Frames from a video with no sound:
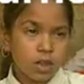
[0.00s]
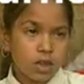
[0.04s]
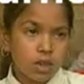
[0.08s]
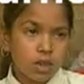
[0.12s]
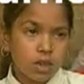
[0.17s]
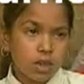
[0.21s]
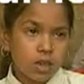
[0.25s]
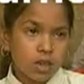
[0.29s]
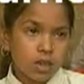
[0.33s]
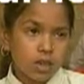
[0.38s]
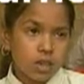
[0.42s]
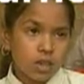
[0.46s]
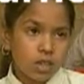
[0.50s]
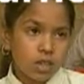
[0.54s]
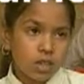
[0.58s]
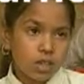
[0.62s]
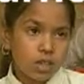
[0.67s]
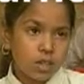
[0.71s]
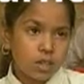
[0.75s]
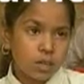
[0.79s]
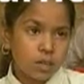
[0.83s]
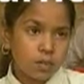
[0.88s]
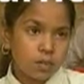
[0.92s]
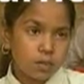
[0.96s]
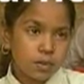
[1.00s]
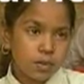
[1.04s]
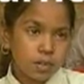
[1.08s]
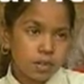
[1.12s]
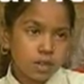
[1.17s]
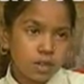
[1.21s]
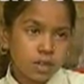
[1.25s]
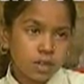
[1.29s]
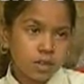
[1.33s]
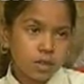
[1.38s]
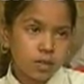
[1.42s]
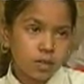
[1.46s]

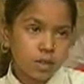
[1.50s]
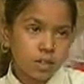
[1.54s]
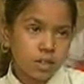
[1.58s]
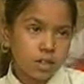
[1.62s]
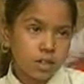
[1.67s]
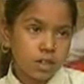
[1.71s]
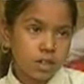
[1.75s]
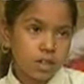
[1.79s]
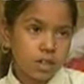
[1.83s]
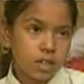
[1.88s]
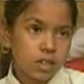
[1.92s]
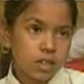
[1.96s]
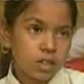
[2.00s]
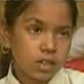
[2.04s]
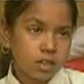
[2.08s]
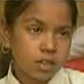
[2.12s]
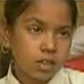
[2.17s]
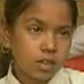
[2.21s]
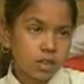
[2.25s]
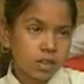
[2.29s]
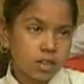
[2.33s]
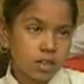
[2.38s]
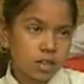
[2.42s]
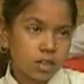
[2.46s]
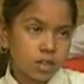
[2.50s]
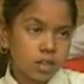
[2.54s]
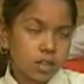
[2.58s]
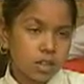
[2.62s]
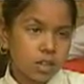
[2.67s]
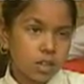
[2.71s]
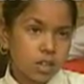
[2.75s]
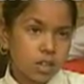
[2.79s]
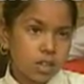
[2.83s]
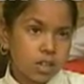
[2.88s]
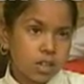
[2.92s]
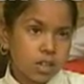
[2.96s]

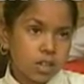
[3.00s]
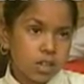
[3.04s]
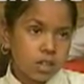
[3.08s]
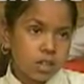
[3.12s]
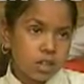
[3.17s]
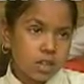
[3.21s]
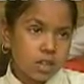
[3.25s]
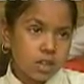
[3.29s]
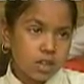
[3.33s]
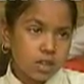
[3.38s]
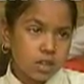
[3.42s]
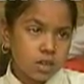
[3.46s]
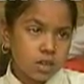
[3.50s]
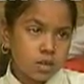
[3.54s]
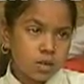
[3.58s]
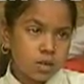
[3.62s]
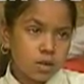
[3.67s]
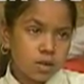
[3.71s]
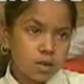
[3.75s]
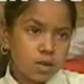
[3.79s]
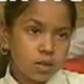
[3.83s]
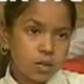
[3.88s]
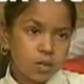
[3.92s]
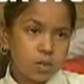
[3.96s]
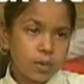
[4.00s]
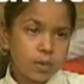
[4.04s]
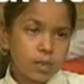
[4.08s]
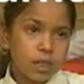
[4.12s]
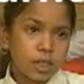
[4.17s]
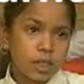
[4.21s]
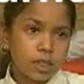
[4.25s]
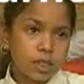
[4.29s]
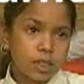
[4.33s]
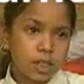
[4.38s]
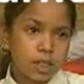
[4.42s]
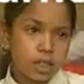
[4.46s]

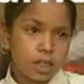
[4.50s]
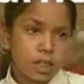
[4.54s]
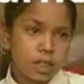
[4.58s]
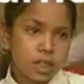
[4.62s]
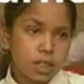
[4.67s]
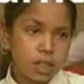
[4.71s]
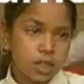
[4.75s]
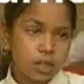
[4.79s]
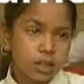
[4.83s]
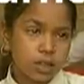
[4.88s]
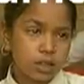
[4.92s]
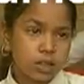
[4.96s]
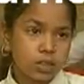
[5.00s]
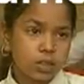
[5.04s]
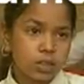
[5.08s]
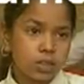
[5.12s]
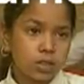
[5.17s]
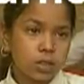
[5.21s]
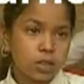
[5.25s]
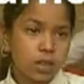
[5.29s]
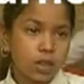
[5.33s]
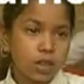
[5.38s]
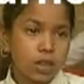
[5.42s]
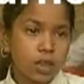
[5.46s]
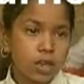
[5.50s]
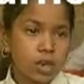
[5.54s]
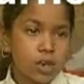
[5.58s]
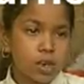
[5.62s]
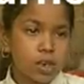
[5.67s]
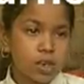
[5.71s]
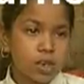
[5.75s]
Nothing is said.